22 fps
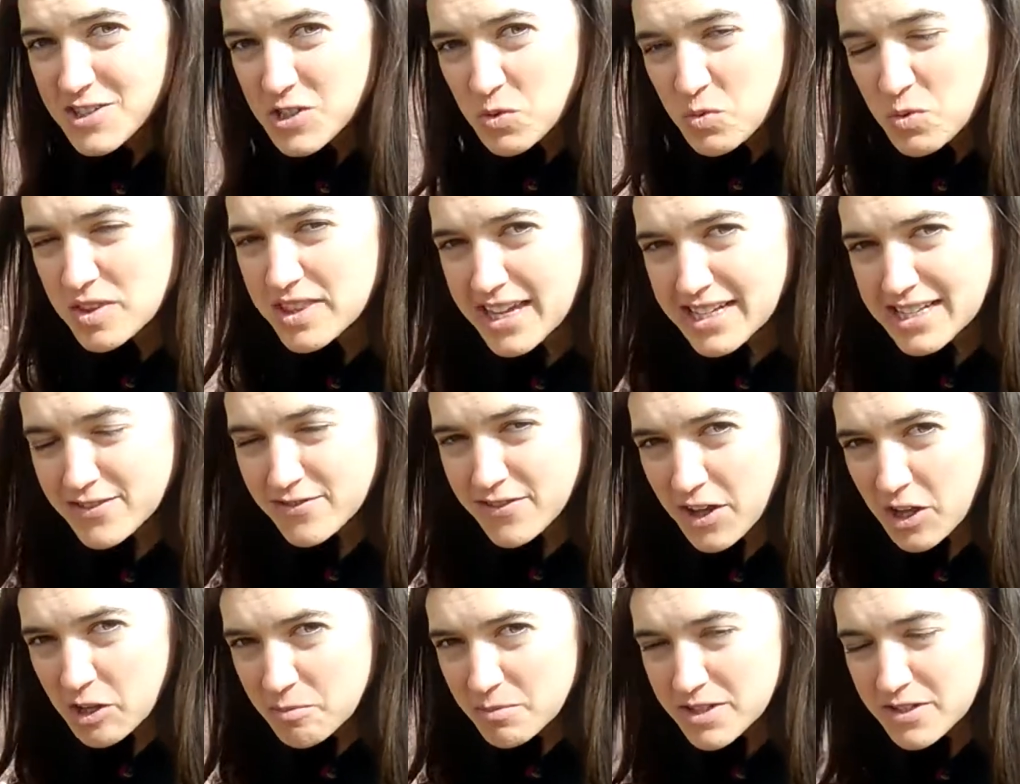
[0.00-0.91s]
So with that
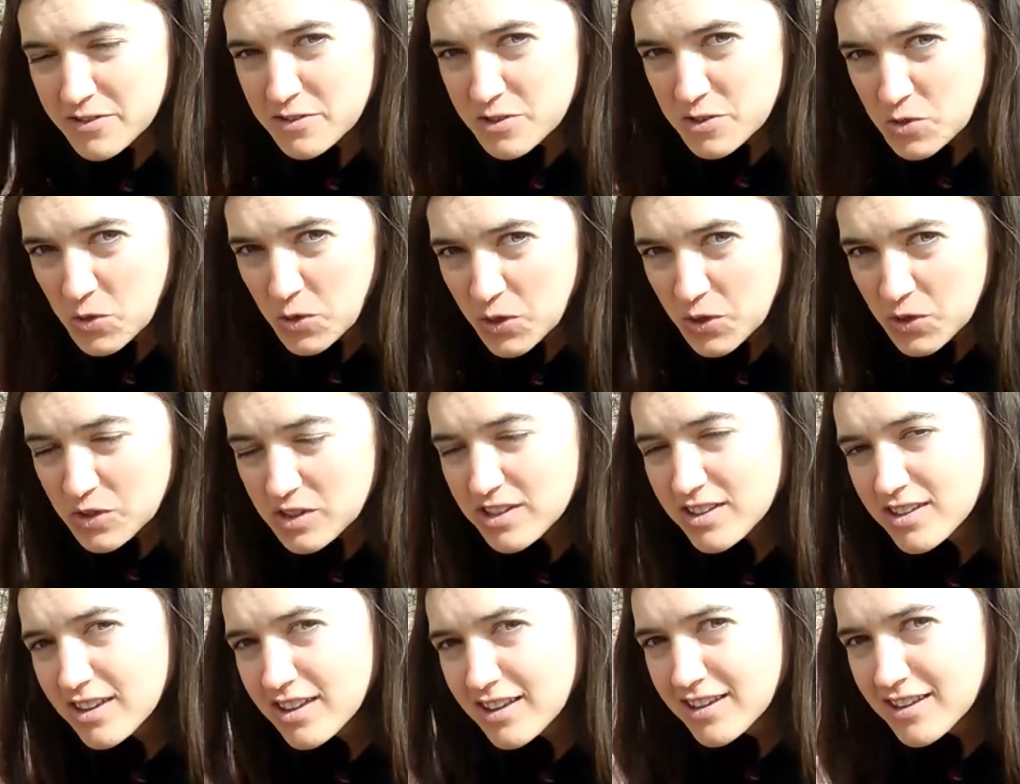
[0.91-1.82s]
development of soil,
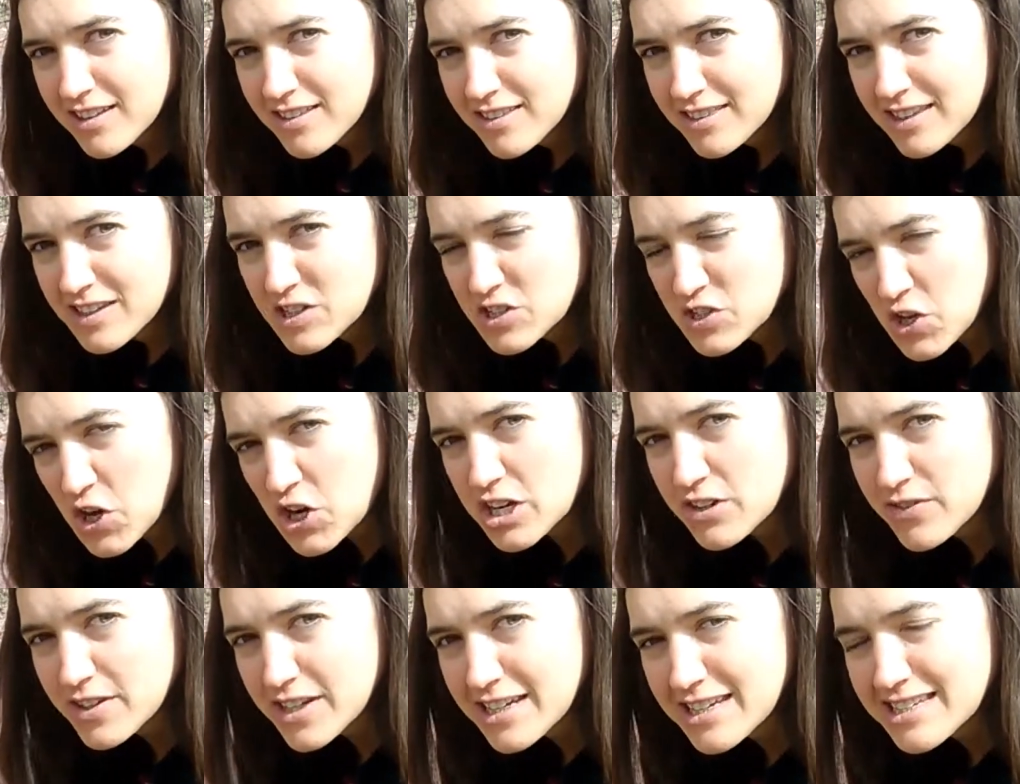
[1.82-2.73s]
the
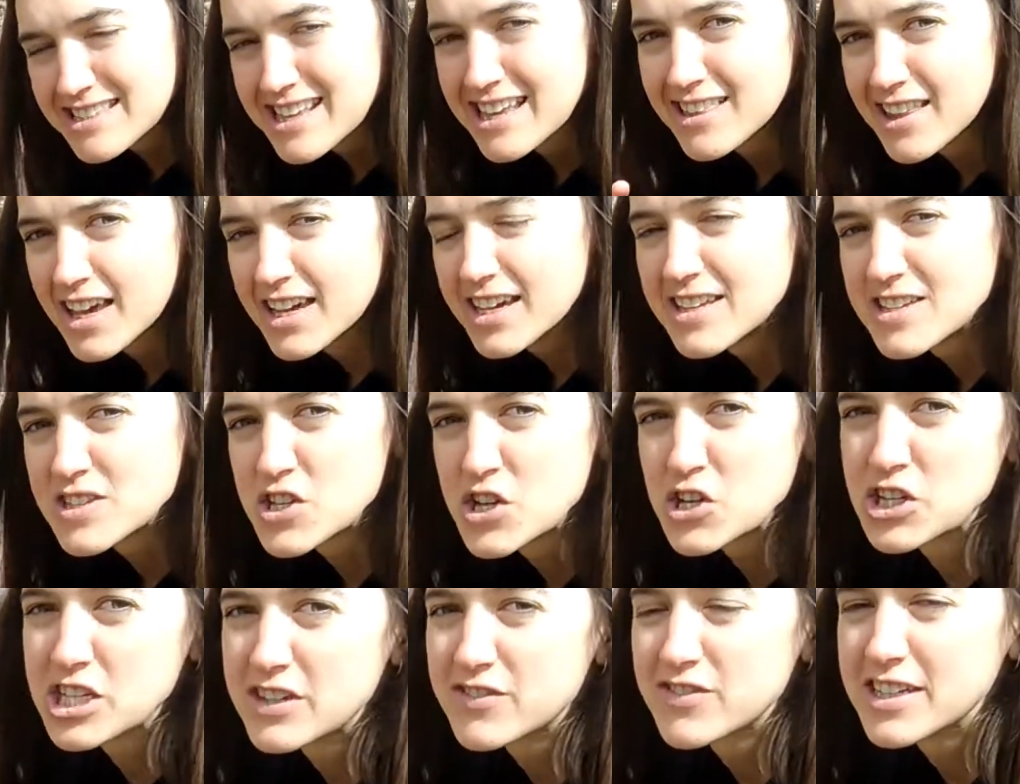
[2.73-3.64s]
start of it is that lichens
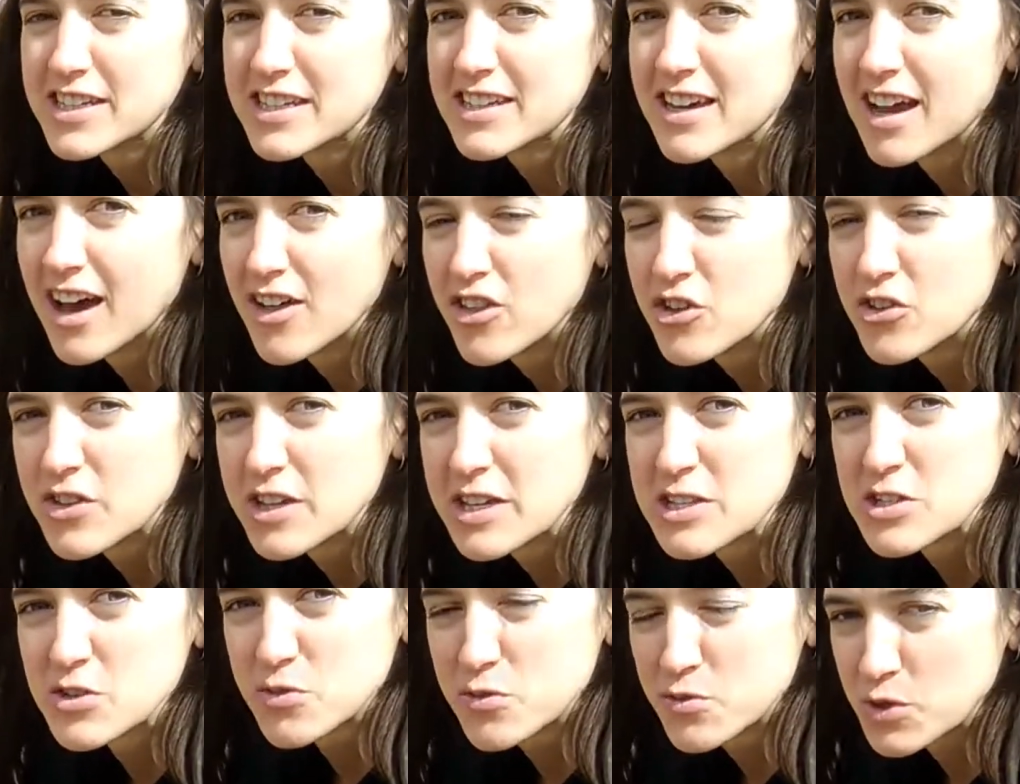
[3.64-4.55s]
are giving other
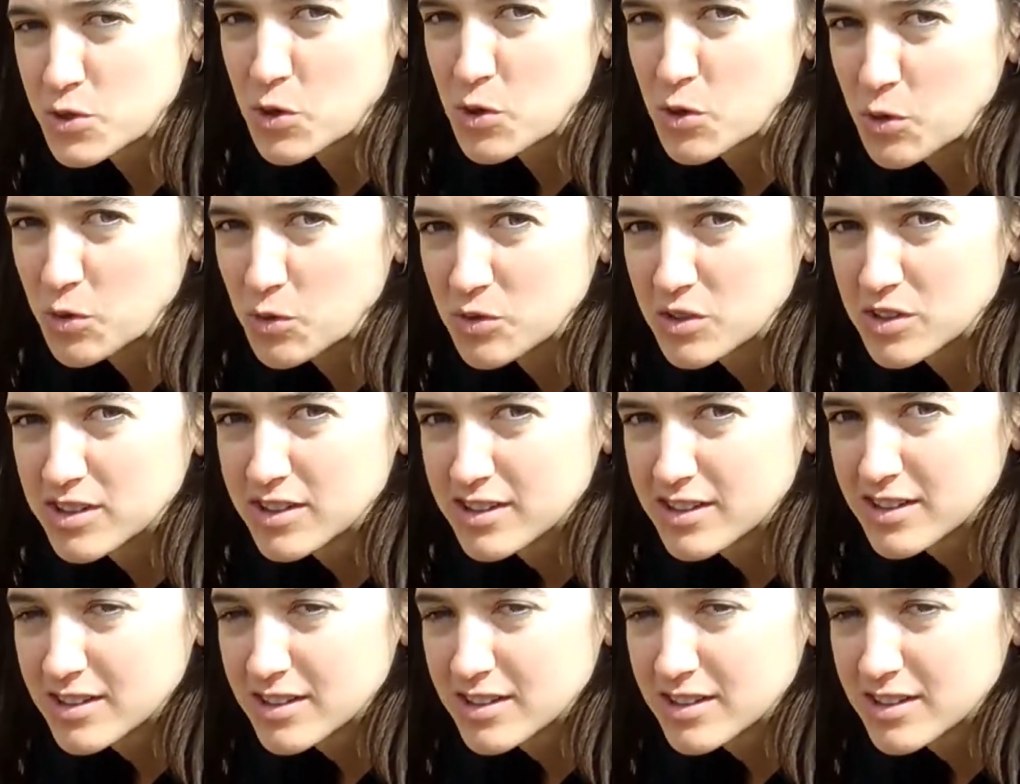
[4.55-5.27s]
things a foothold,